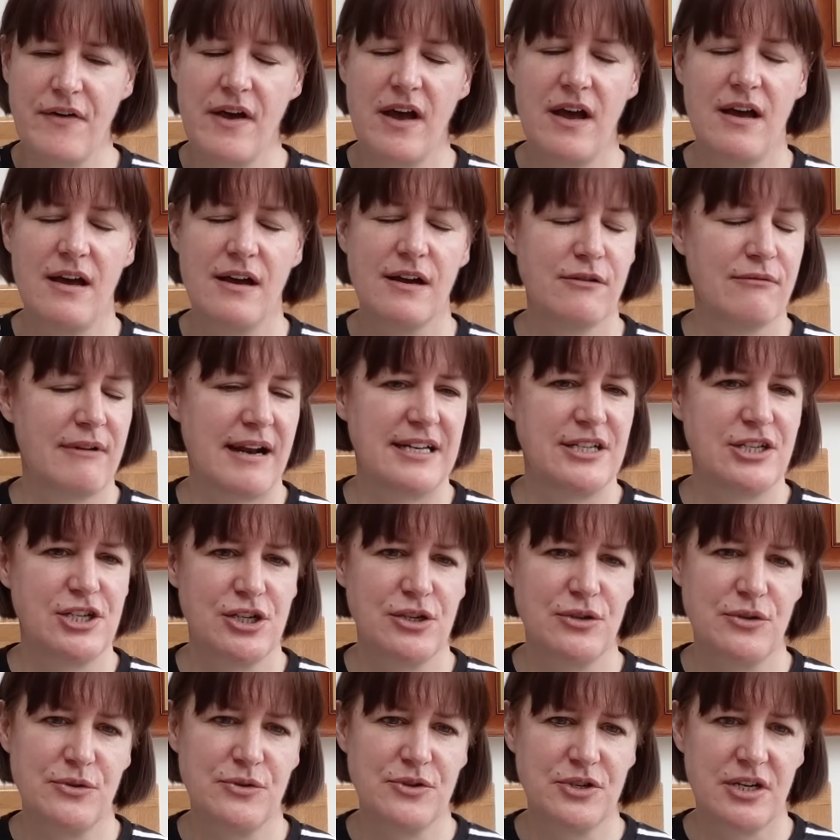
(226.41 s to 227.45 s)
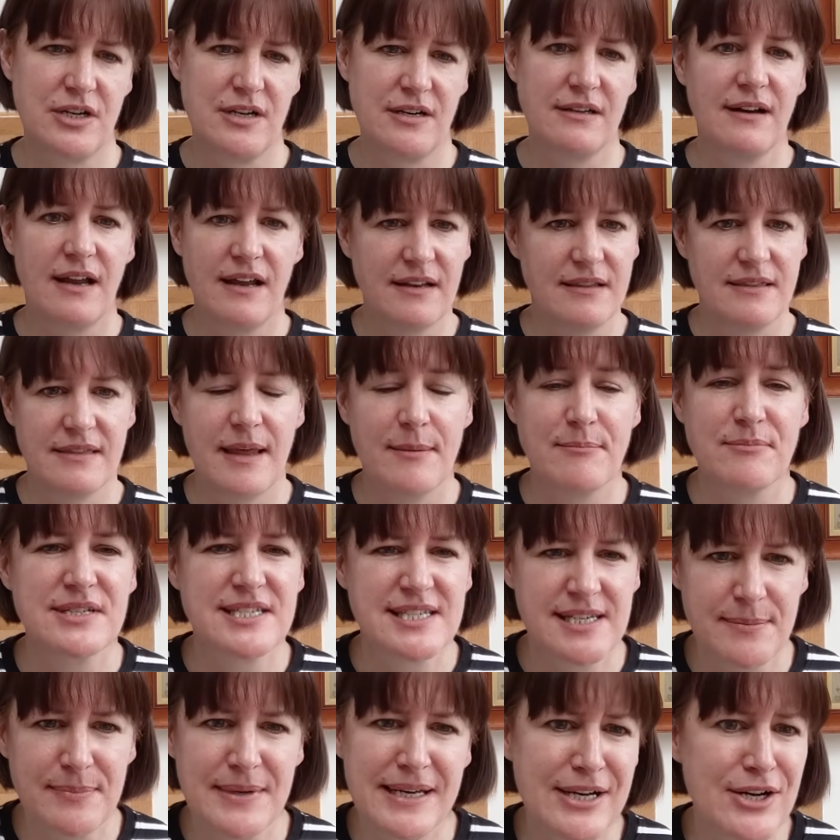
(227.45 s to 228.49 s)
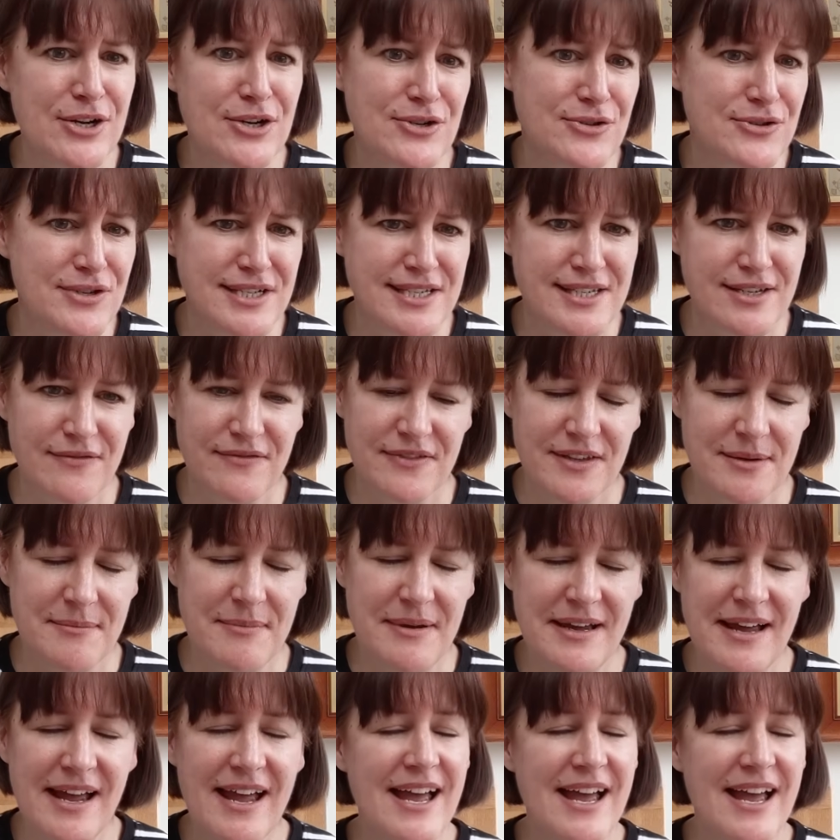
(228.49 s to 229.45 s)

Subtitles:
her grandchildren, and there must have been hundreds of them,